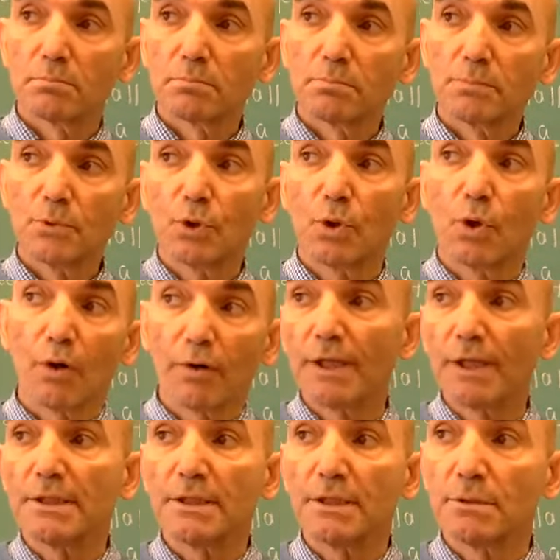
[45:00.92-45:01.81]
You
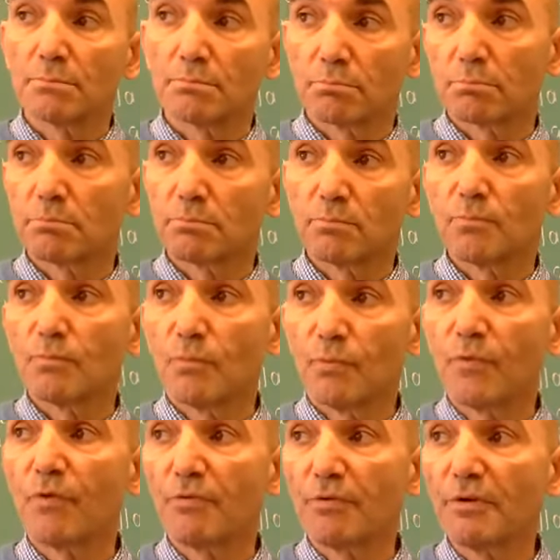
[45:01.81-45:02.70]
already,
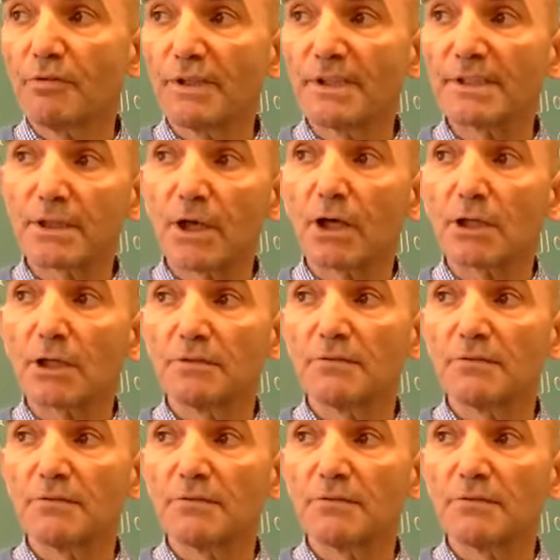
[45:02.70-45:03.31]
we started